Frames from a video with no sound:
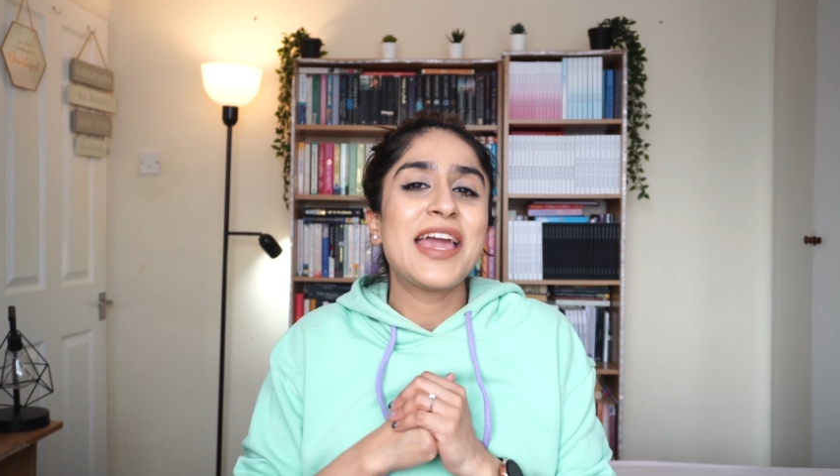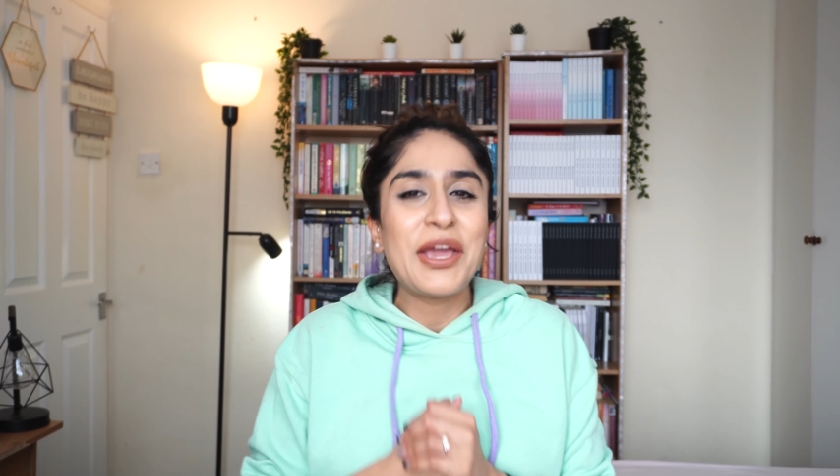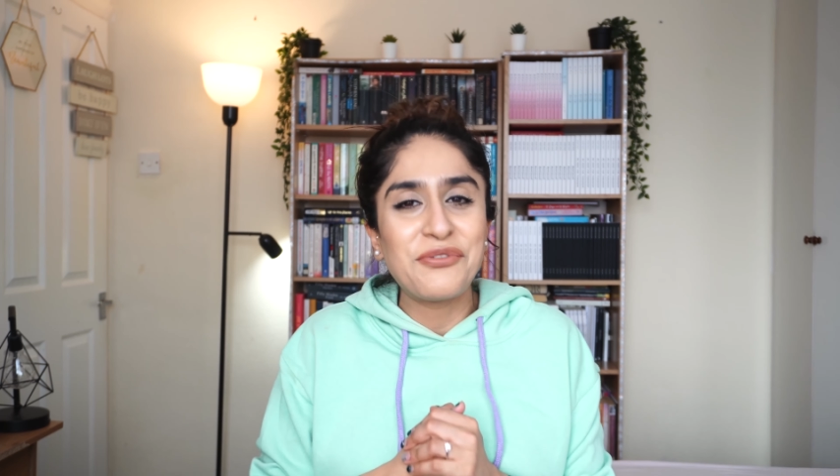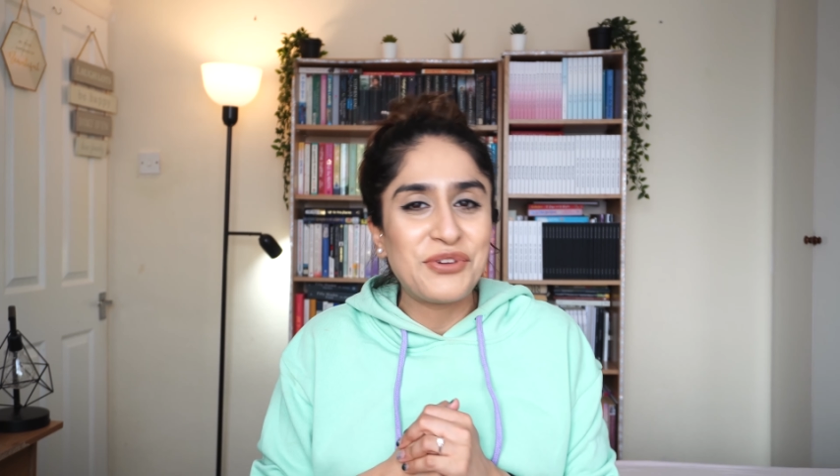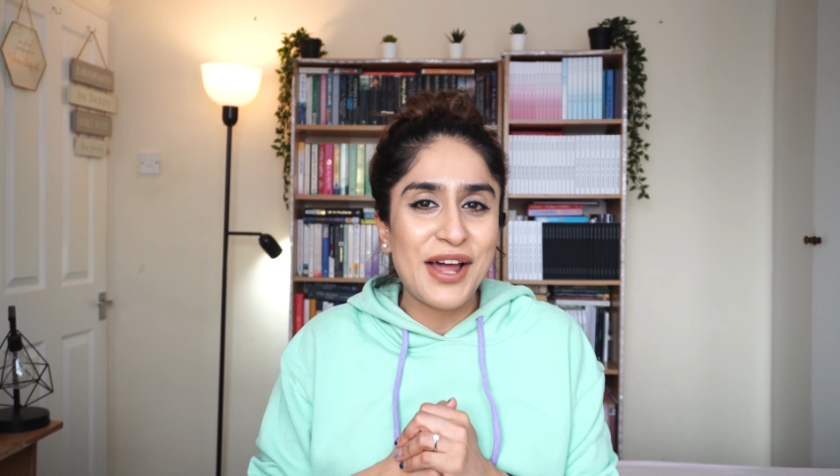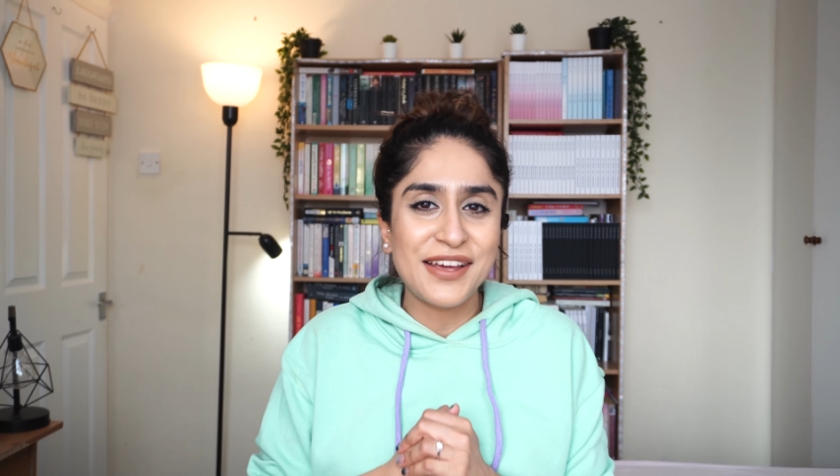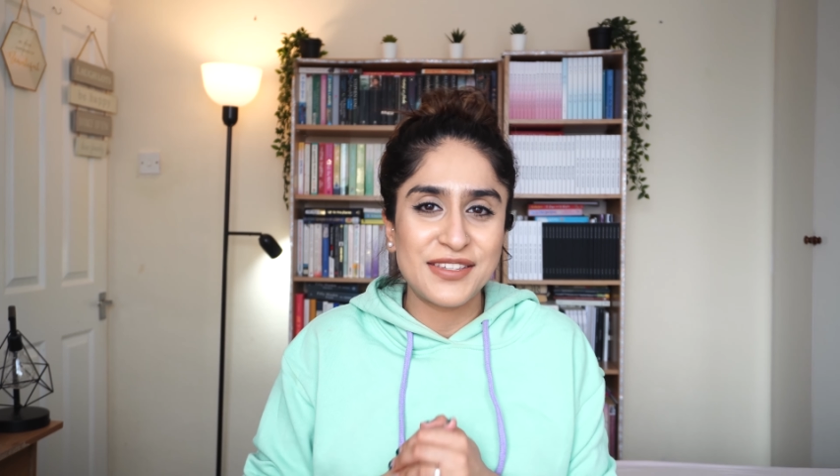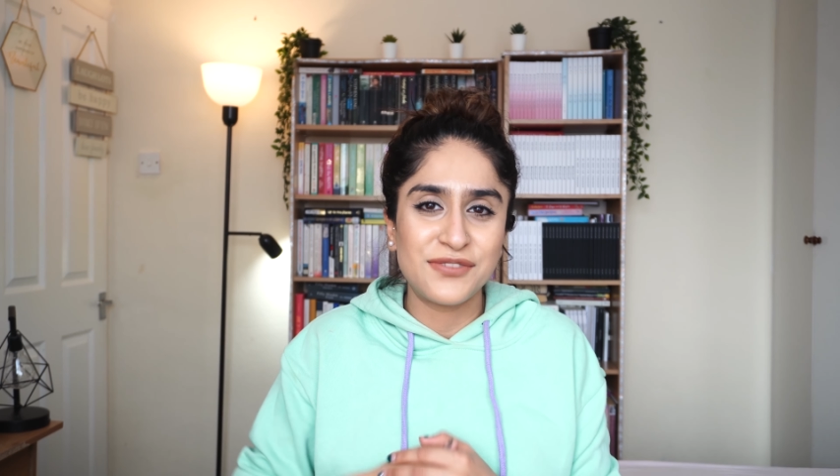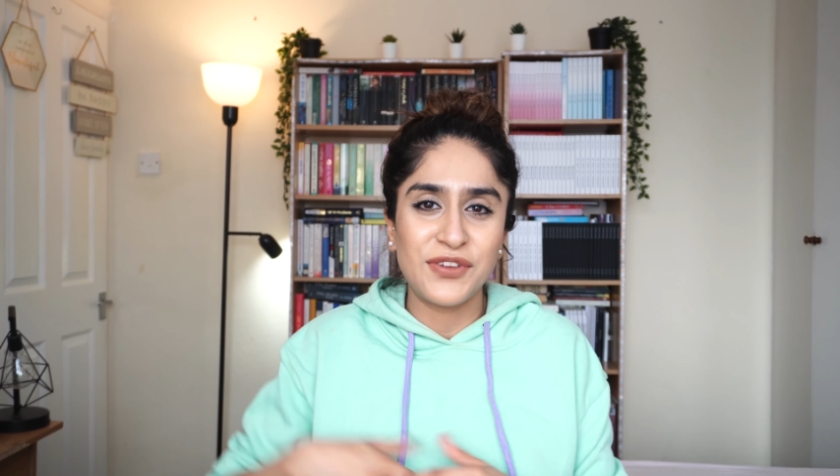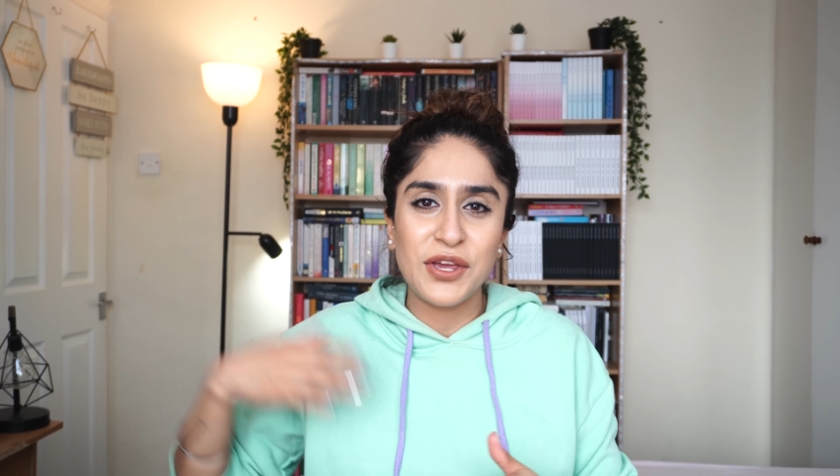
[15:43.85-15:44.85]
If you like
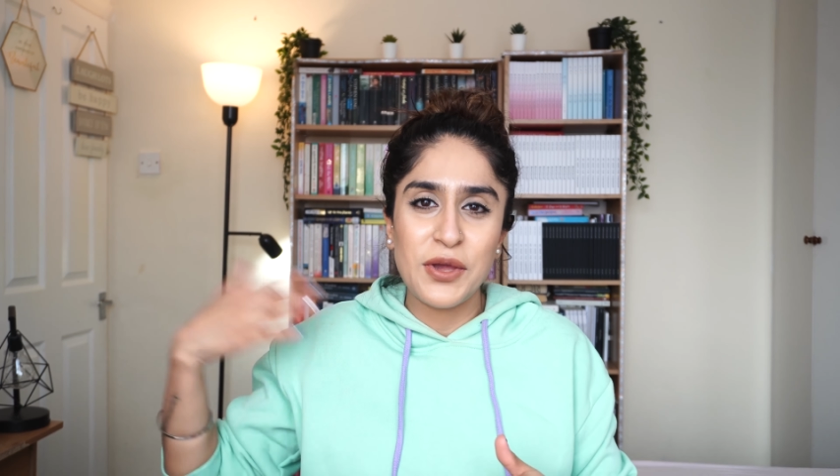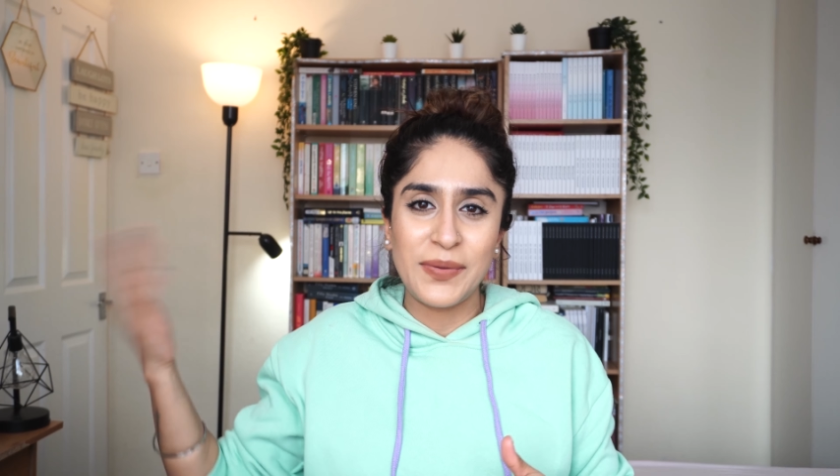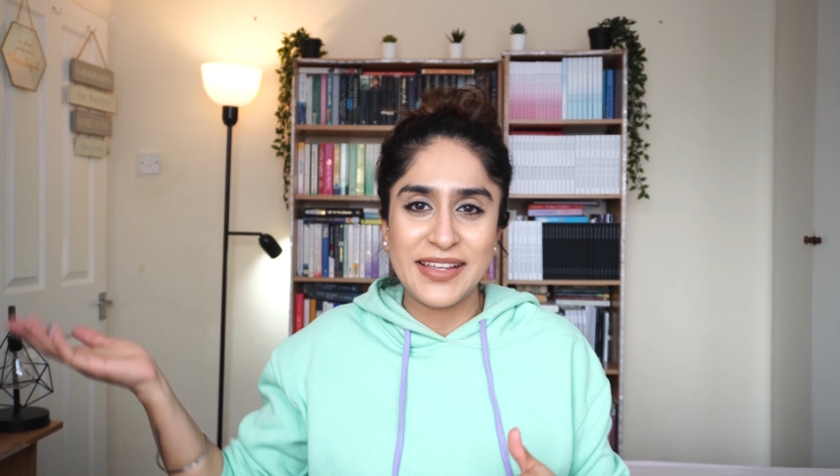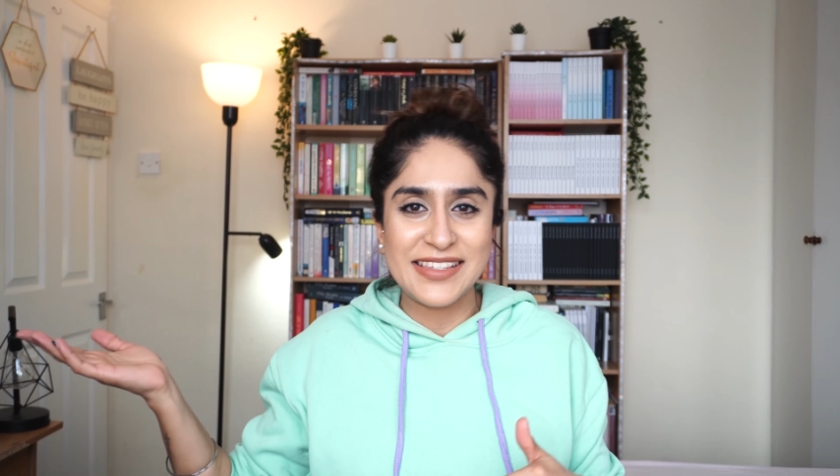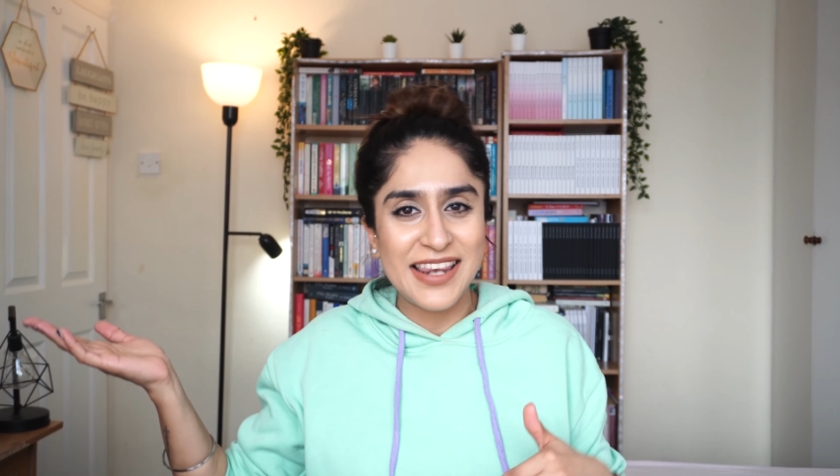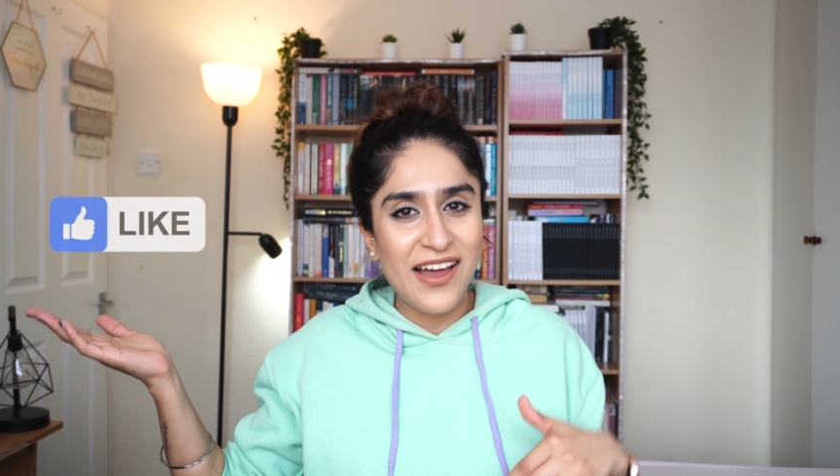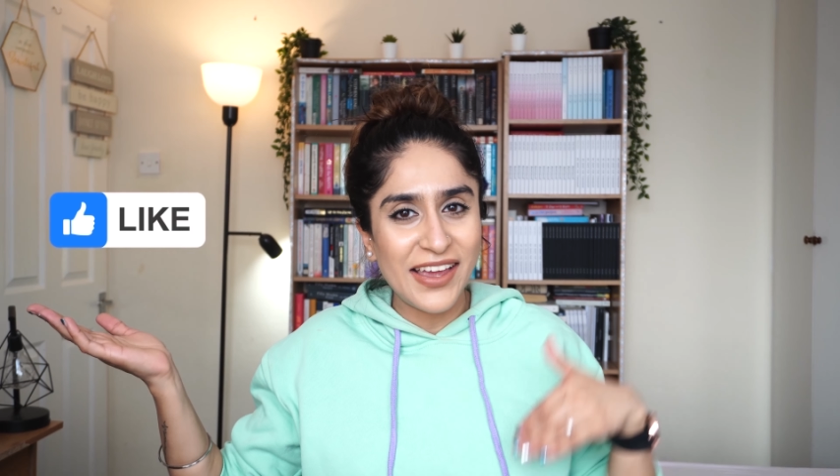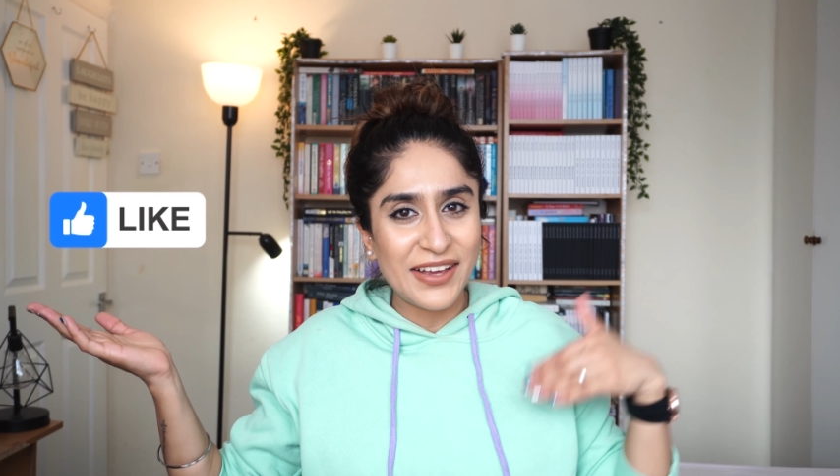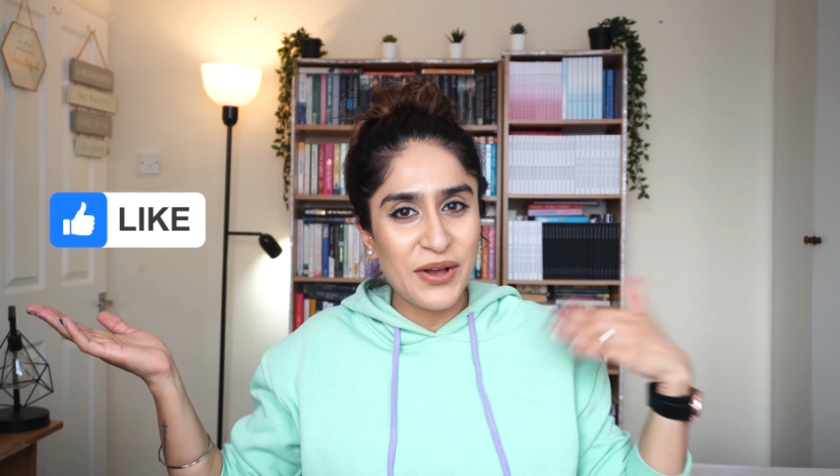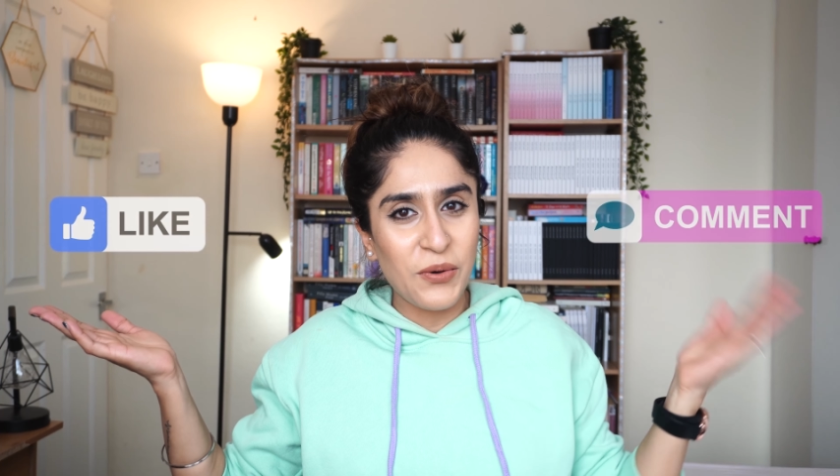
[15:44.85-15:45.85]
this video, please like,